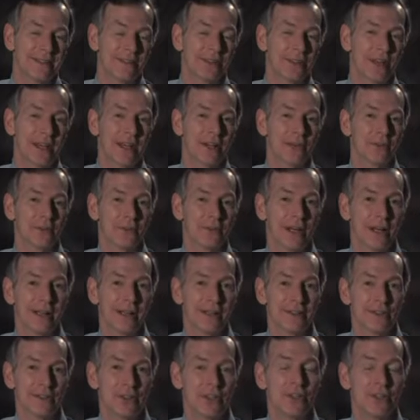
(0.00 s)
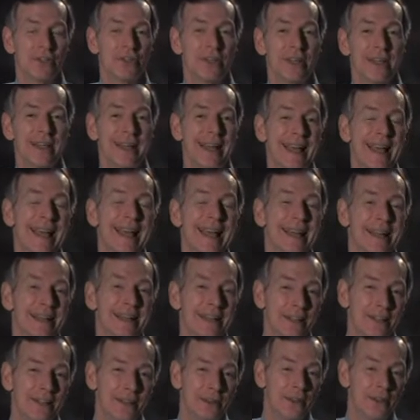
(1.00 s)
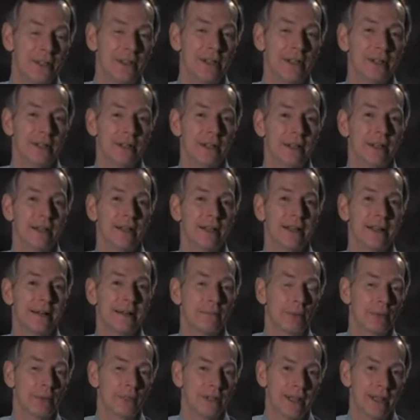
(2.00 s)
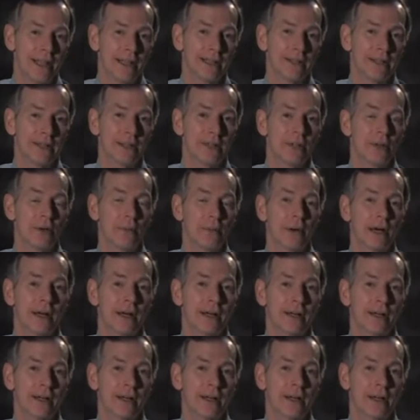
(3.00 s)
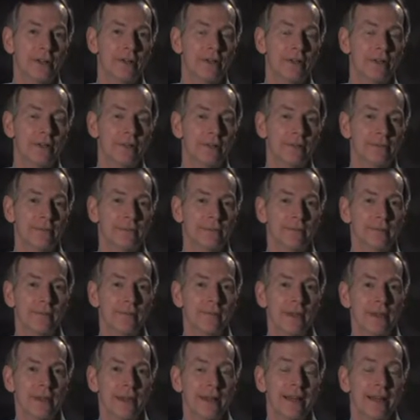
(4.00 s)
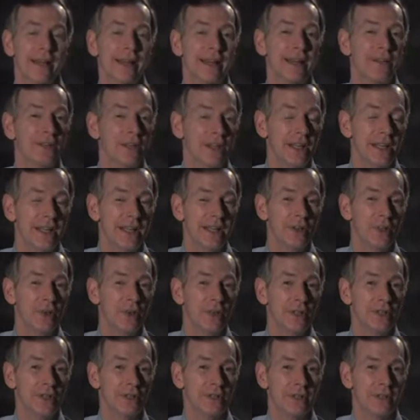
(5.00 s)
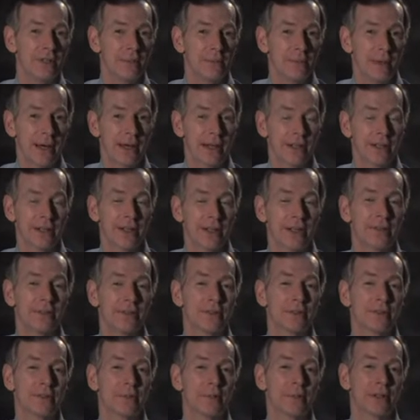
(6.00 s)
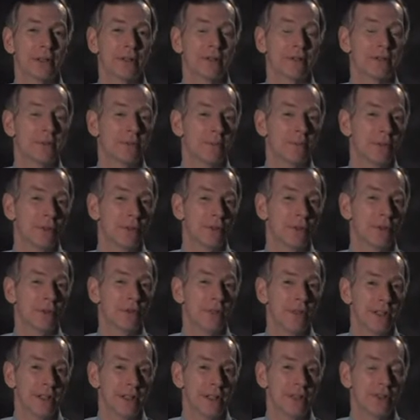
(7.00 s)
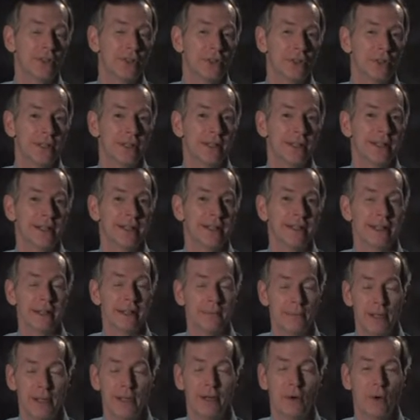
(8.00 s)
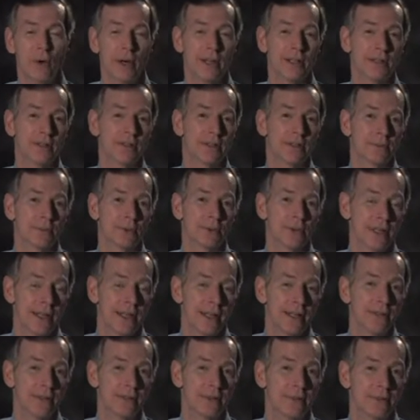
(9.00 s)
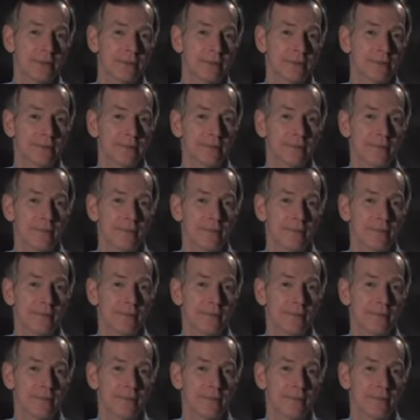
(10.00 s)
excitotoxicity and increasing and protecting your mitochondria. And the increase in the mitochondria's ability to produce energy can be quite substantial.